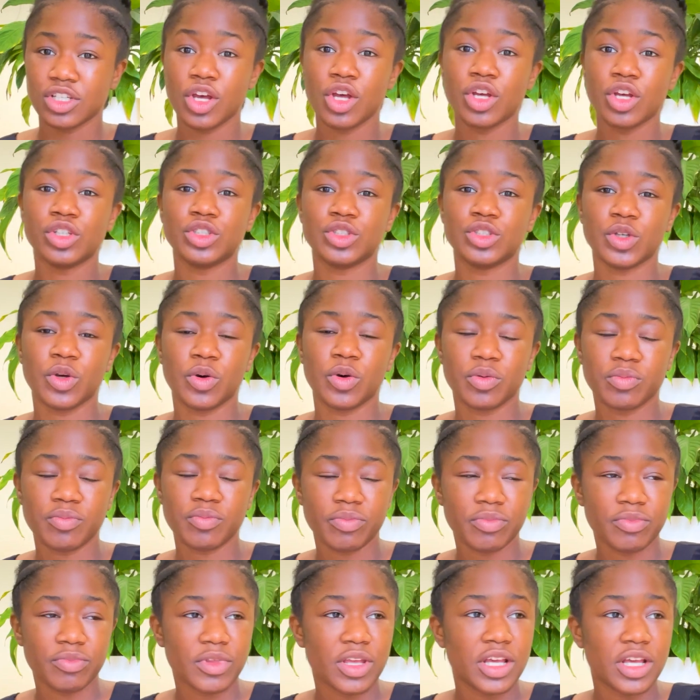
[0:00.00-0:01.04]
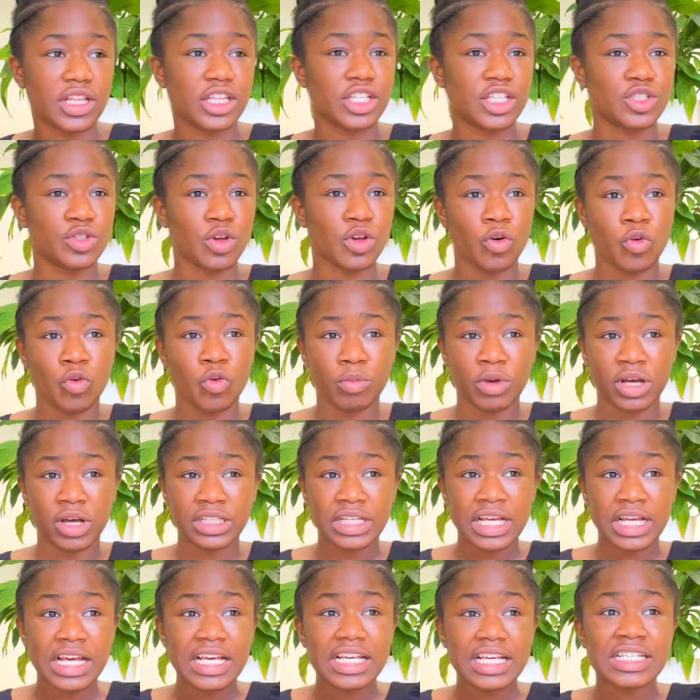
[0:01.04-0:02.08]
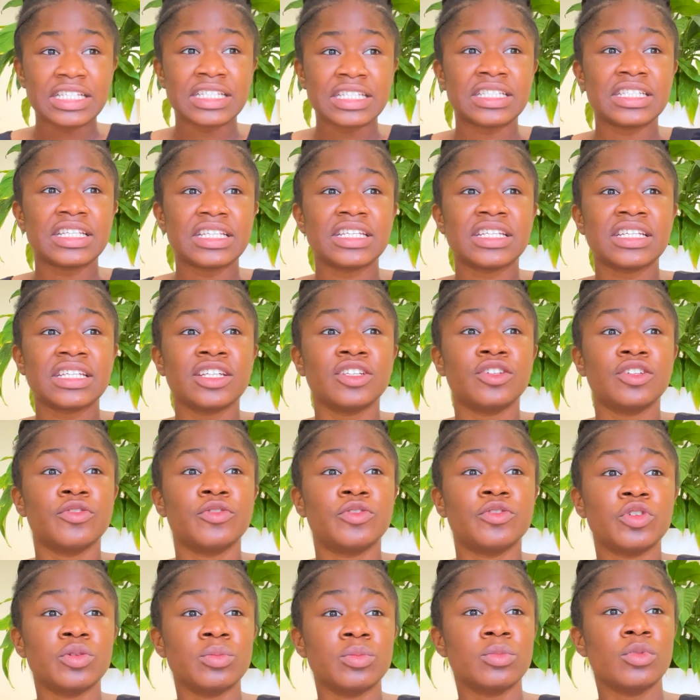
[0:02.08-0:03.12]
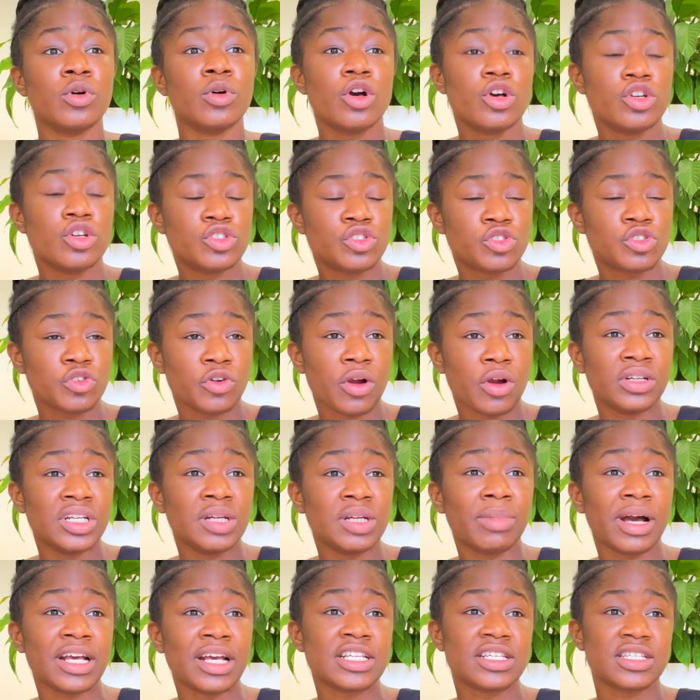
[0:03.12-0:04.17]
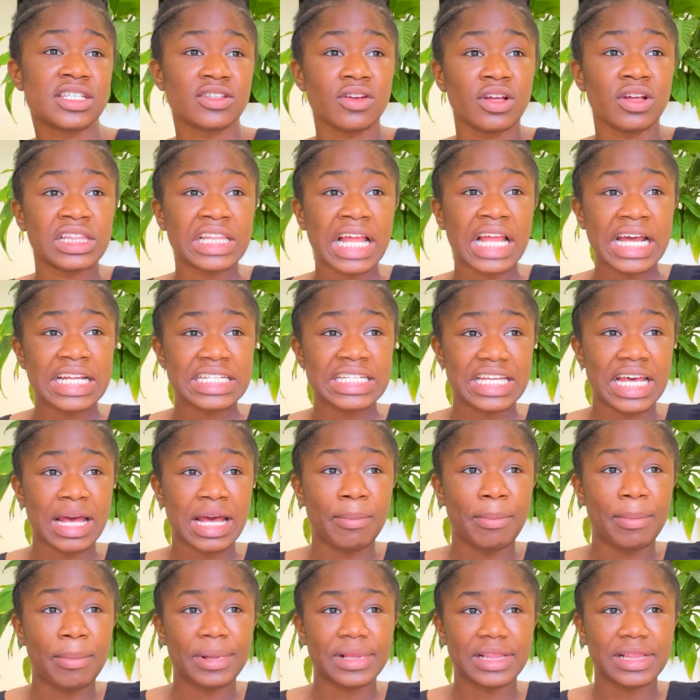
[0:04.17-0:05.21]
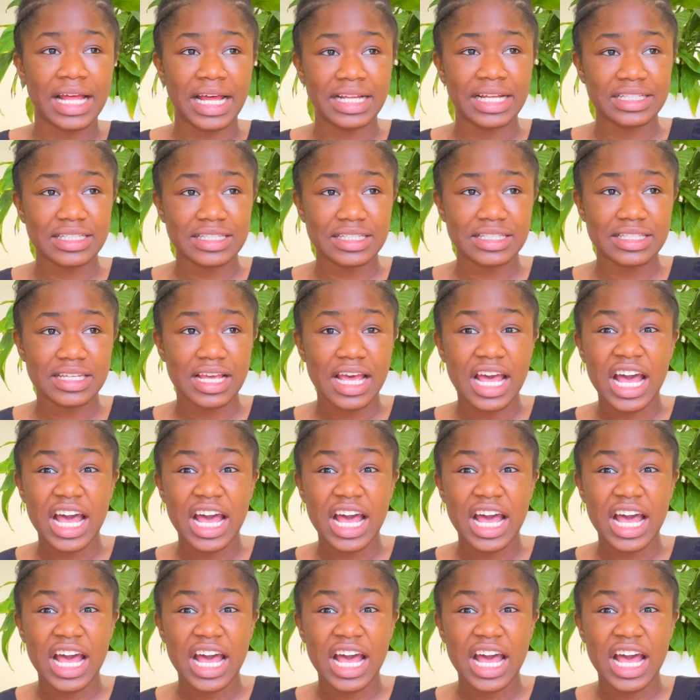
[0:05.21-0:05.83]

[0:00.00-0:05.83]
So this young woman is sitting in a room surrounded by sunlight and plants,